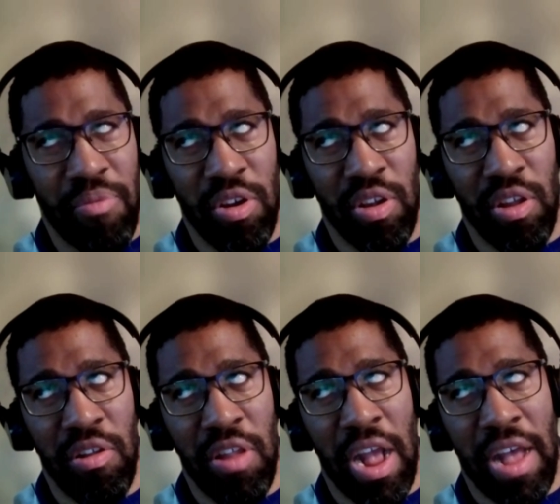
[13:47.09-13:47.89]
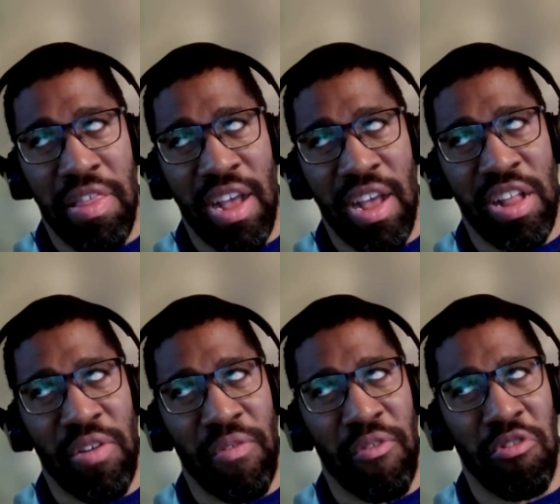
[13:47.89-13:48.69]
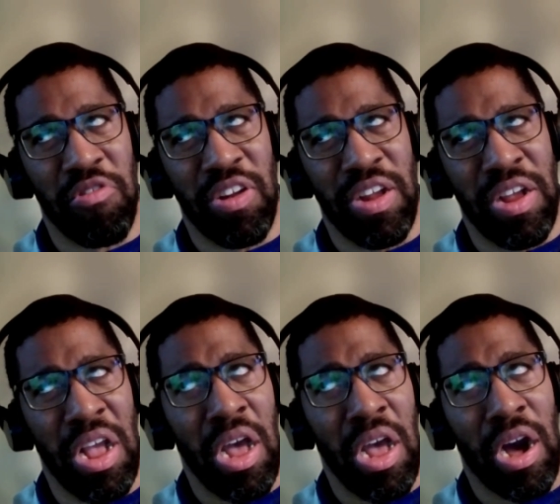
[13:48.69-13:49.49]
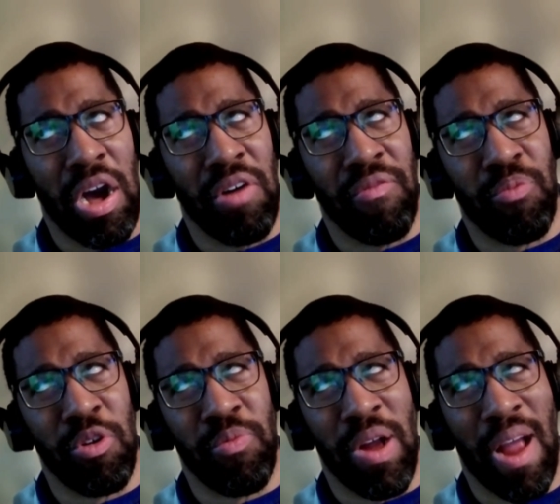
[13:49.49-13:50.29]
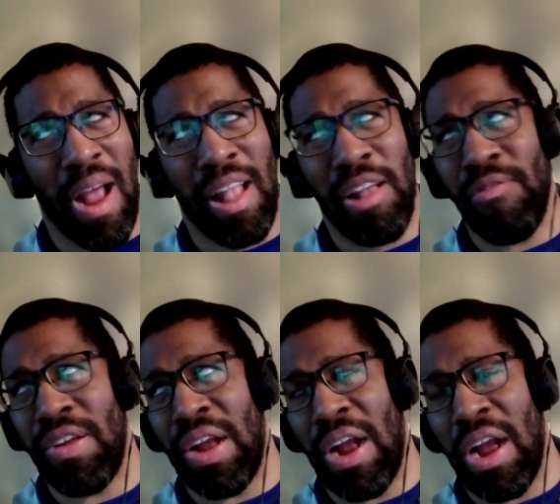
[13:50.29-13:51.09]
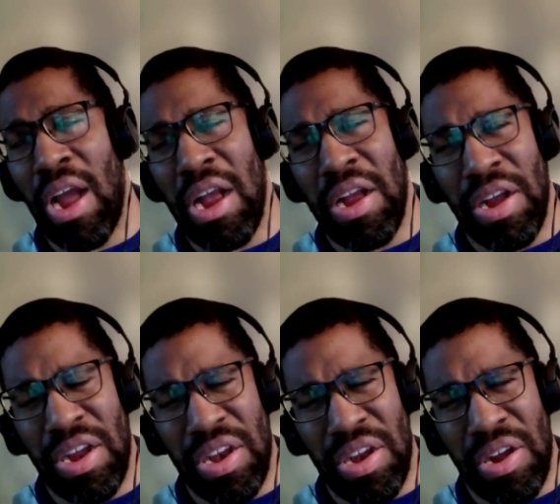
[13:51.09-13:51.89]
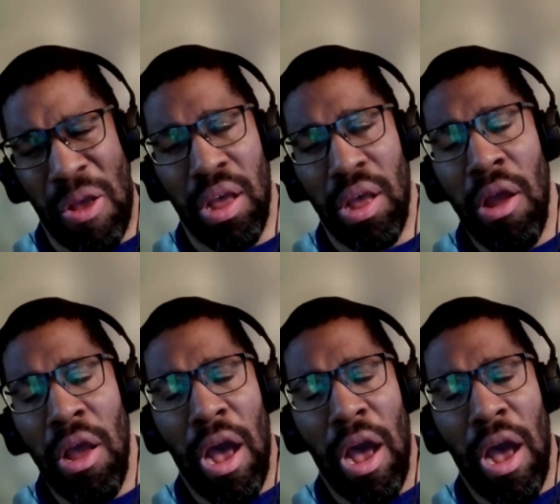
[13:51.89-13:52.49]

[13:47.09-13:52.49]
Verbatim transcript: absolutely i think diversity of perspective and, and uh